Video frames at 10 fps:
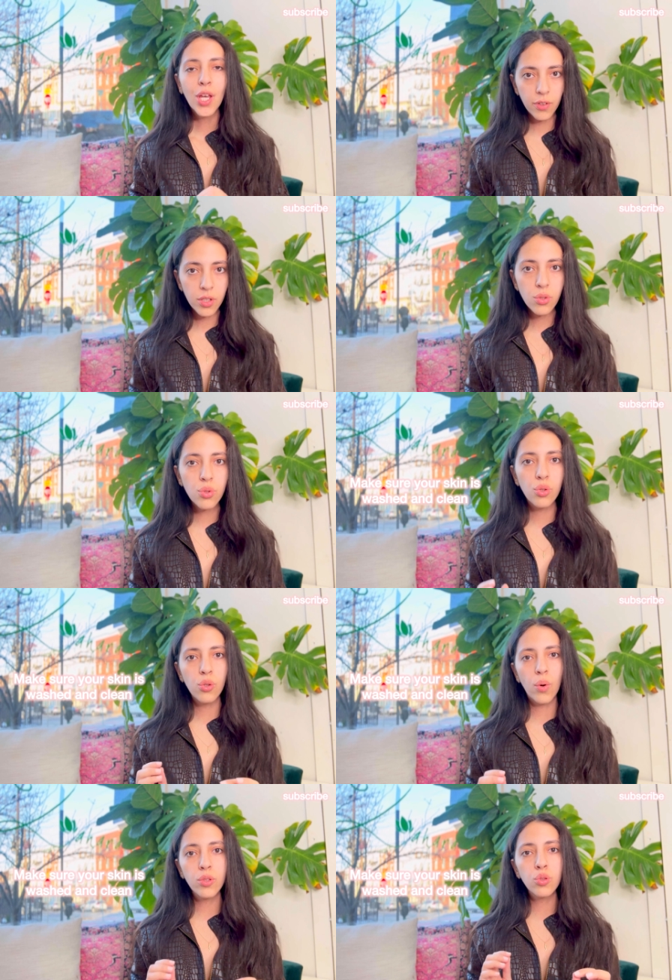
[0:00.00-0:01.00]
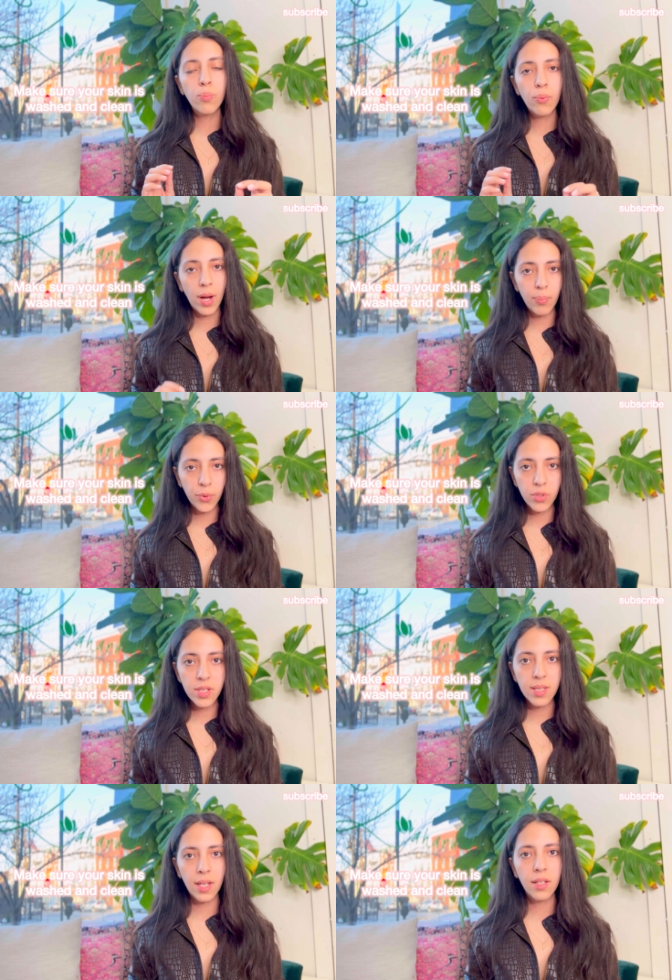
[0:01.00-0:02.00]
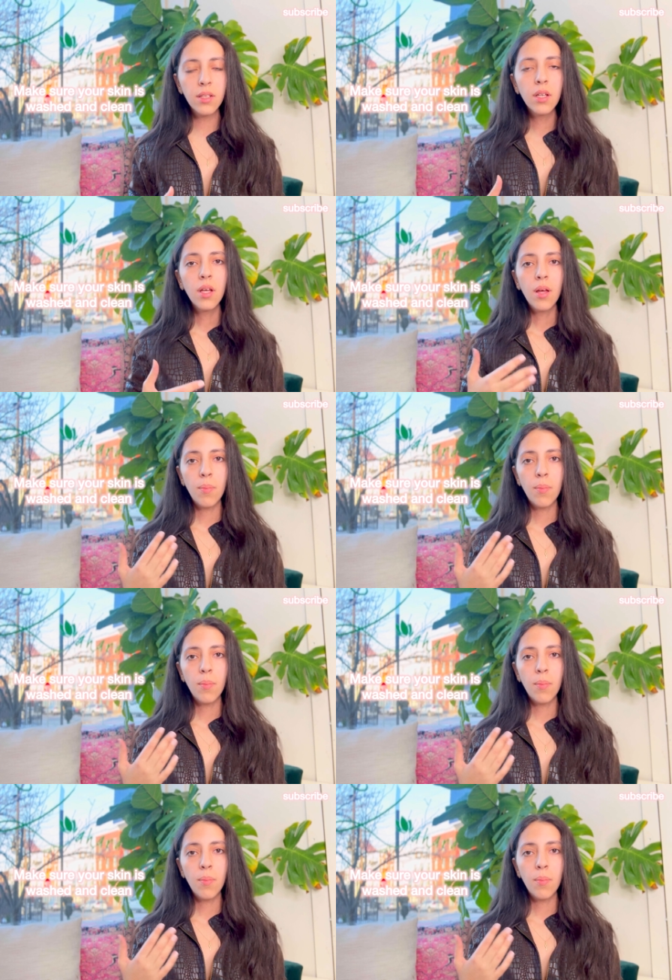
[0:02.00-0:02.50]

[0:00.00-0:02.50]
First, you want to prep your skin